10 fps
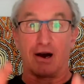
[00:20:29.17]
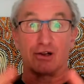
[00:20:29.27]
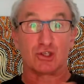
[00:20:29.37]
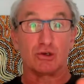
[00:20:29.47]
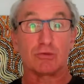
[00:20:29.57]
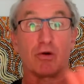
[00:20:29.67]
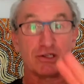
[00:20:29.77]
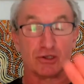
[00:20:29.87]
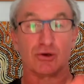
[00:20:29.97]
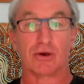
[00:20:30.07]
2
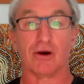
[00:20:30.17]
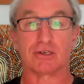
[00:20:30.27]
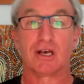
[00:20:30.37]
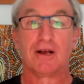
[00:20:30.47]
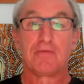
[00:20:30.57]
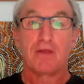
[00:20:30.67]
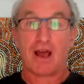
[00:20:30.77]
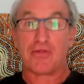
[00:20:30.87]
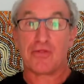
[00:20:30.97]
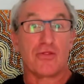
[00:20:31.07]
Sprites and 2 Cokes.
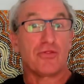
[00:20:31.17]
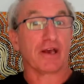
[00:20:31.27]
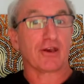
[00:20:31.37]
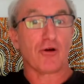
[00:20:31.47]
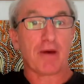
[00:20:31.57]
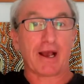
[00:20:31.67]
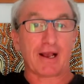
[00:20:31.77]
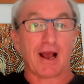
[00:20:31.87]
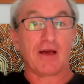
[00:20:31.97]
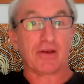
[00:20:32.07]
And they go
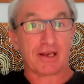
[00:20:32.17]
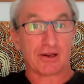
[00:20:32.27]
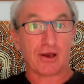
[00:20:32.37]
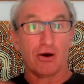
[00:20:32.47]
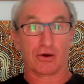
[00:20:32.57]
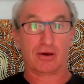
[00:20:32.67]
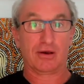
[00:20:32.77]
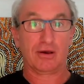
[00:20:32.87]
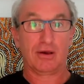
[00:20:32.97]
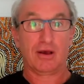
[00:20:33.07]
back and they get a Coke.
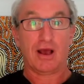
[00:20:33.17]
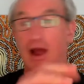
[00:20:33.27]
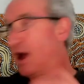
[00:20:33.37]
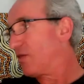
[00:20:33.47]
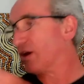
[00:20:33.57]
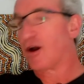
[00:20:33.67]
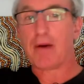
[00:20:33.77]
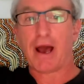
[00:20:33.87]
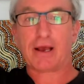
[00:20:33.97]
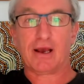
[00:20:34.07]
And they go
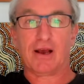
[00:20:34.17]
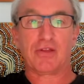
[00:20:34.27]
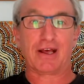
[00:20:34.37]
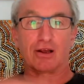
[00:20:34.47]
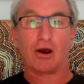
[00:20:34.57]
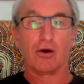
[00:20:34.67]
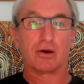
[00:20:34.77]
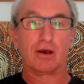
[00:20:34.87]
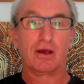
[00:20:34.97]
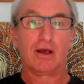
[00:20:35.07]
back and they get a
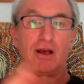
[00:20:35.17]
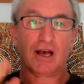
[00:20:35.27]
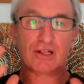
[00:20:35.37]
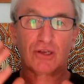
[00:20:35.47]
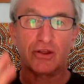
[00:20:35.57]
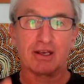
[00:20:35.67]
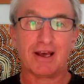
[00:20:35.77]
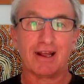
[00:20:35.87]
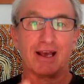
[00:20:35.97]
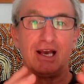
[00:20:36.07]
Coke. And so they're
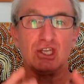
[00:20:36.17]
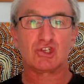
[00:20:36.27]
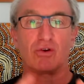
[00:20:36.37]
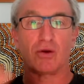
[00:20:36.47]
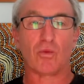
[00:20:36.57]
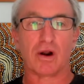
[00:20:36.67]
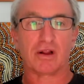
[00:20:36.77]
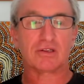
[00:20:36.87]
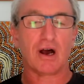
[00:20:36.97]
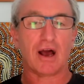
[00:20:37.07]
getting each drink one at
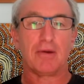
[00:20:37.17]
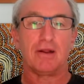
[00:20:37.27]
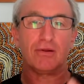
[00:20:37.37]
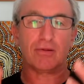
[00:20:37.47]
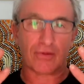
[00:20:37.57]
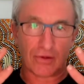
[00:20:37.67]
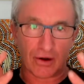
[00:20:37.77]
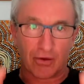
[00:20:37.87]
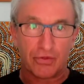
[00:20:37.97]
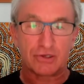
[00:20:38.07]
a time. And you
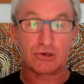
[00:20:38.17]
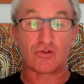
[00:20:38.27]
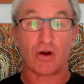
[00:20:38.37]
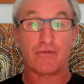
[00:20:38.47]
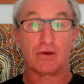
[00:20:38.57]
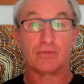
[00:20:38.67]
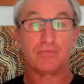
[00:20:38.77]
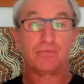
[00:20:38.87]
know, this would drive you